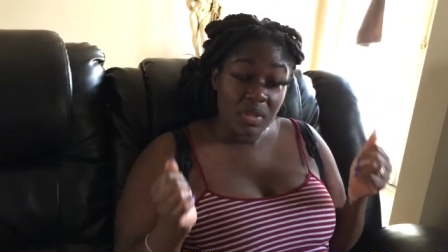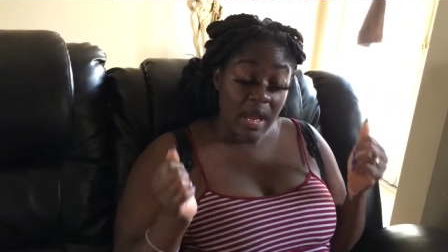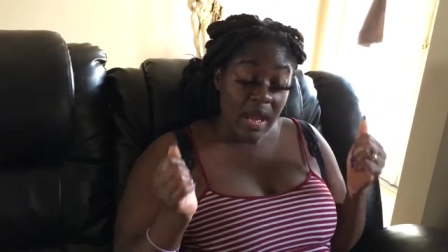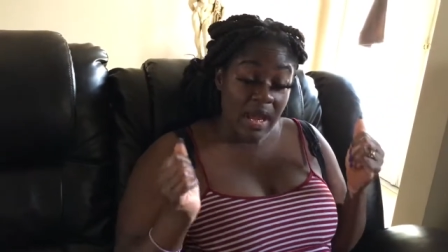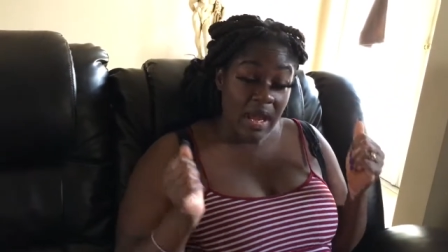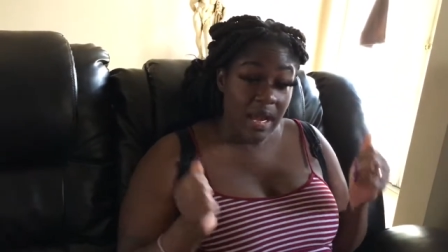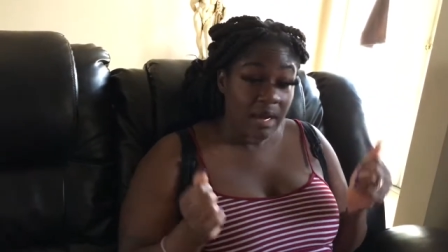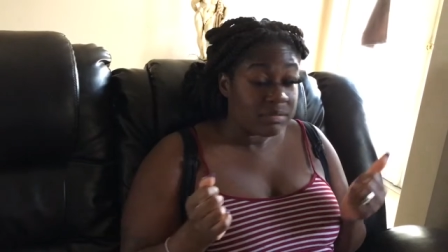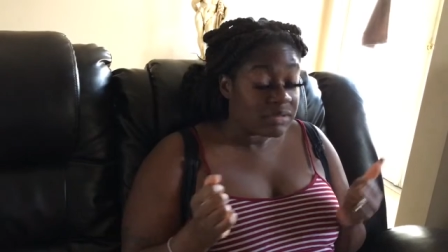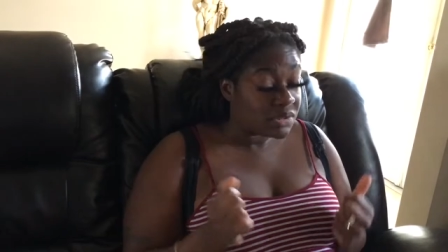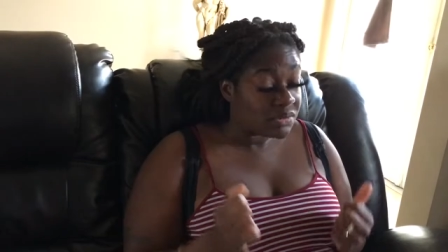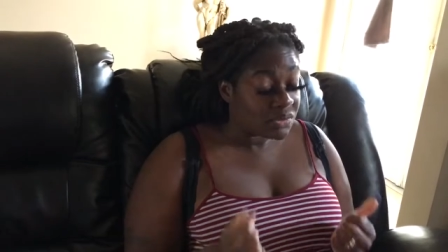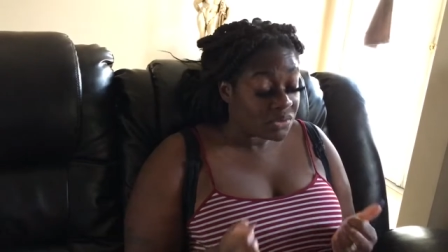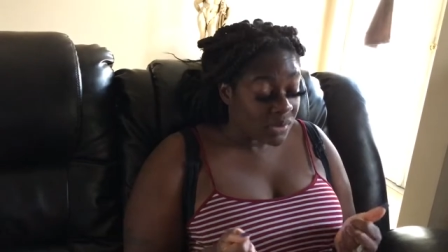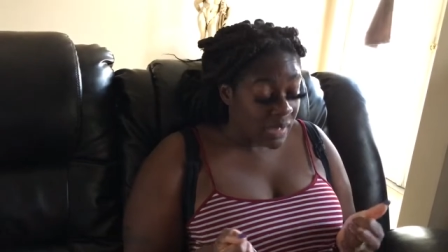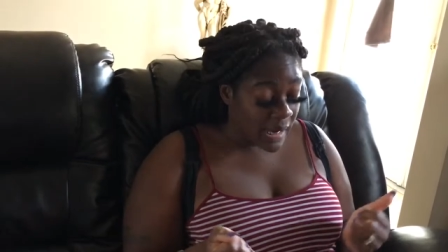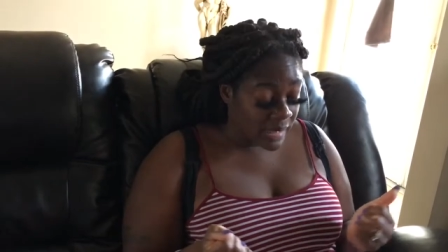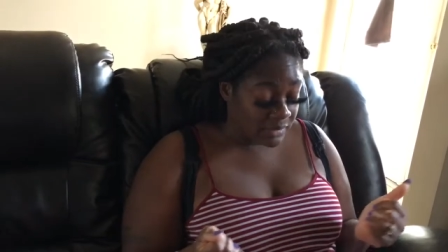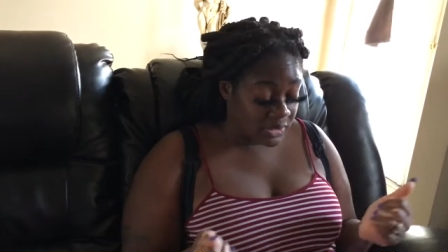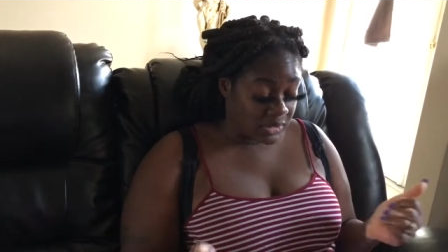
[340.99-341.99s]
that have
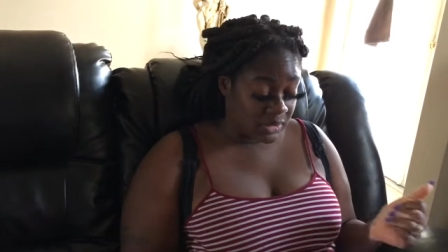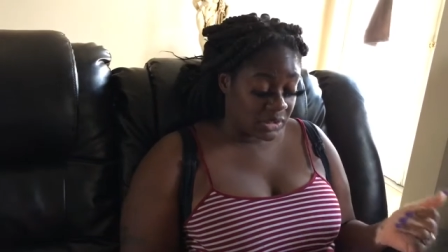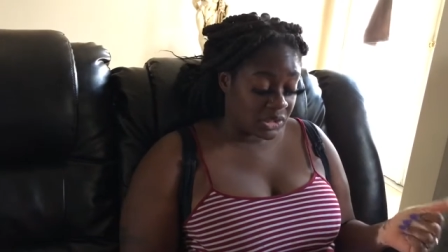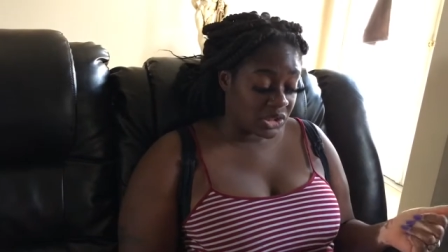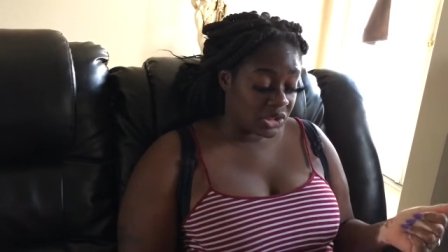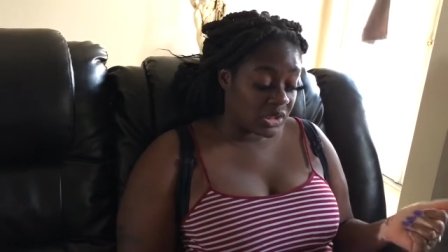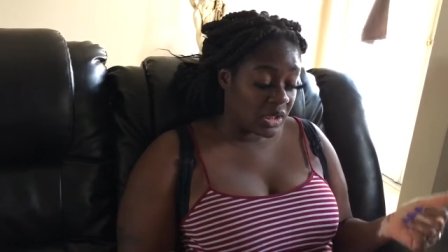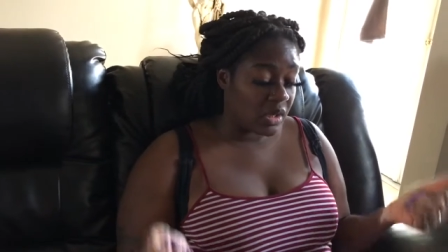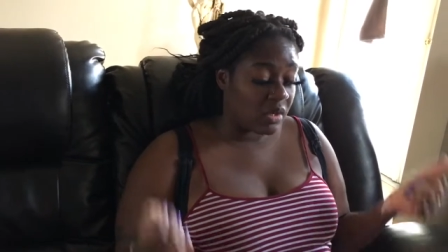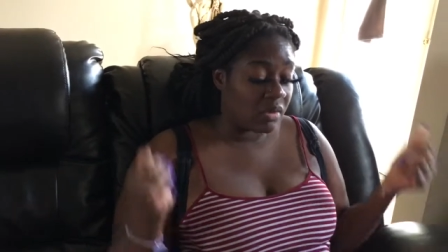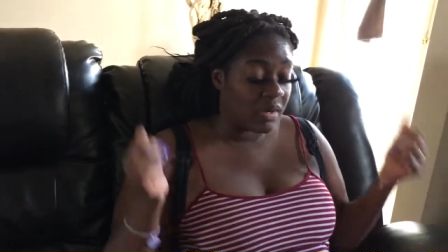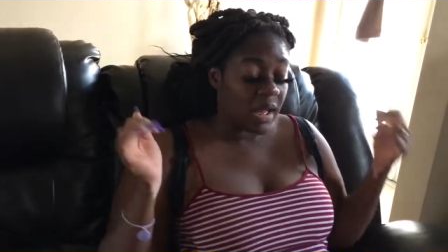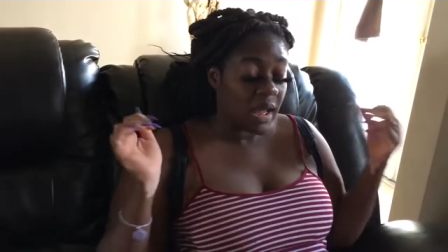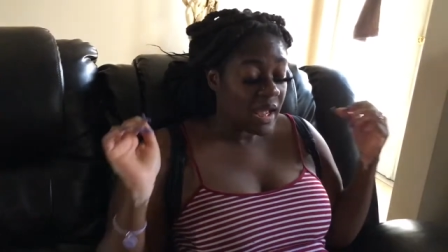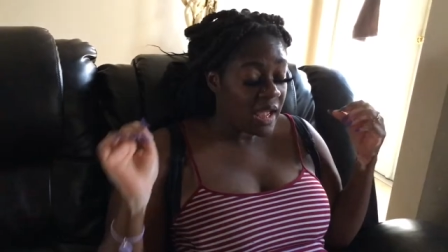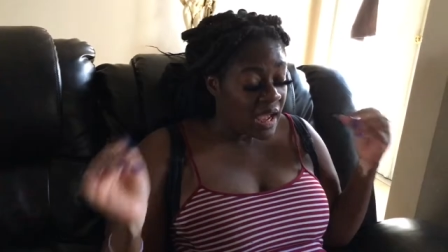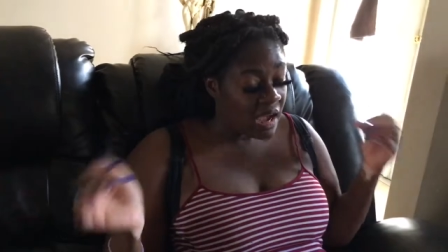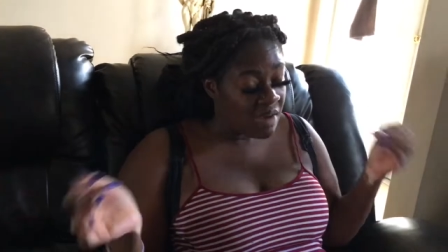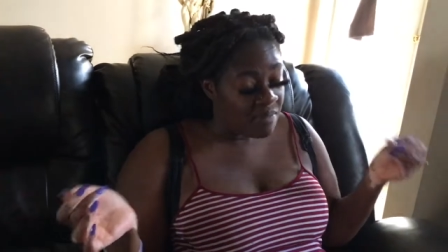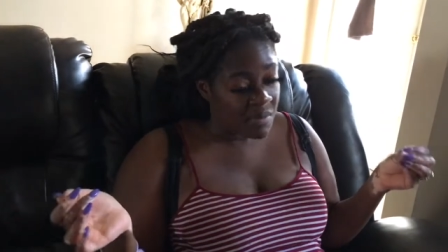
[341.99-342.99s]
subscribed to this channel,
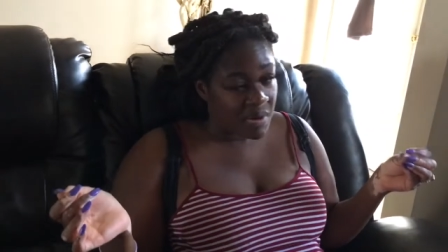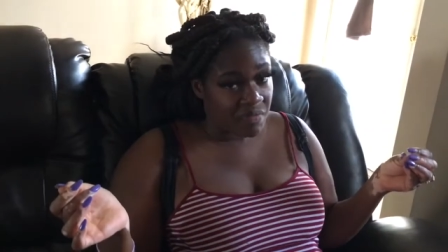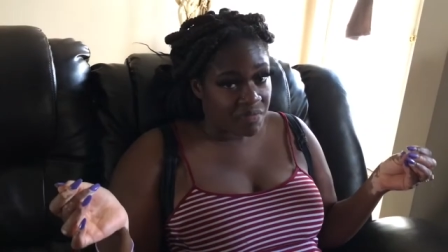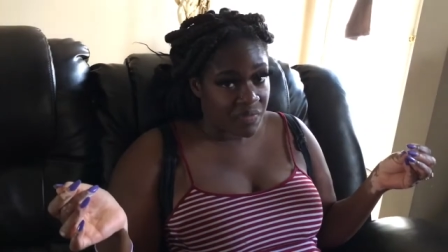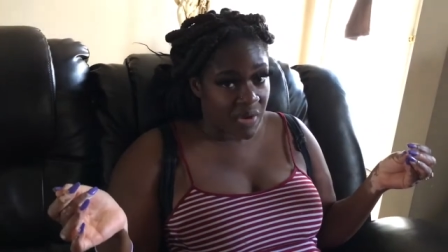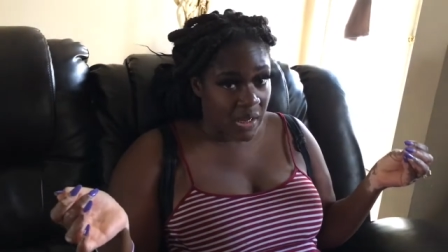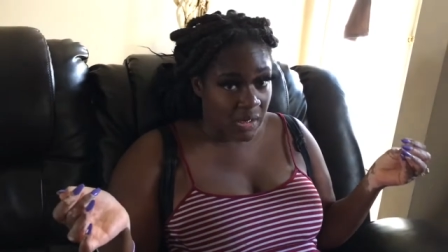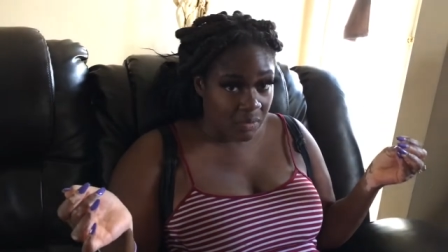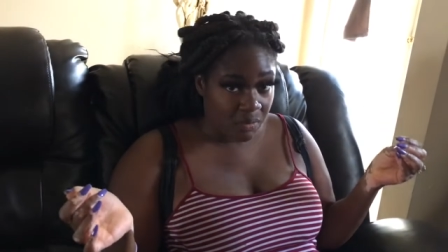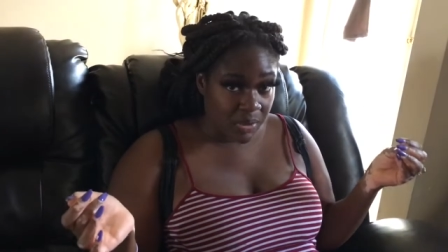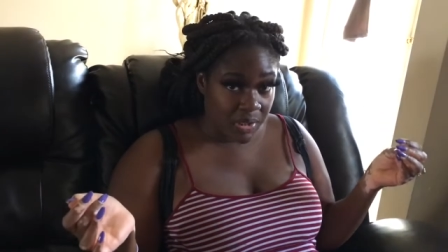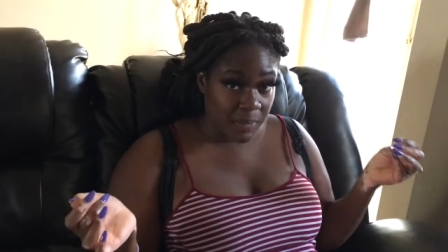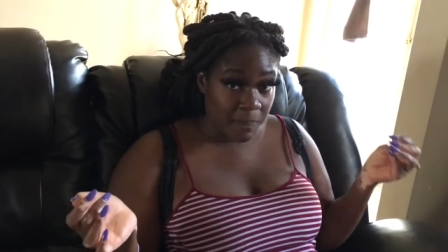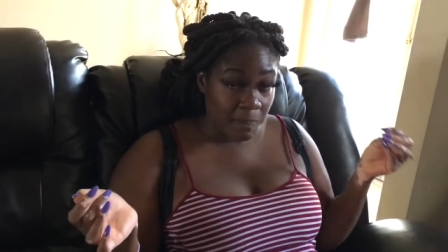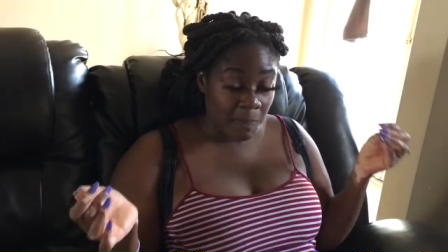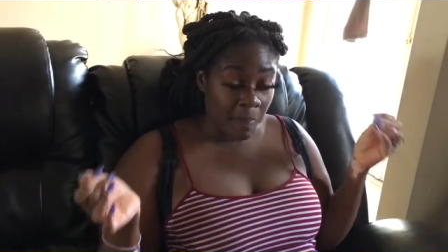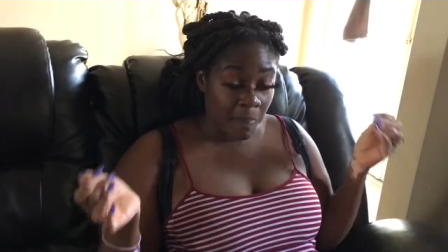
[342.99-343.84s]
that have been following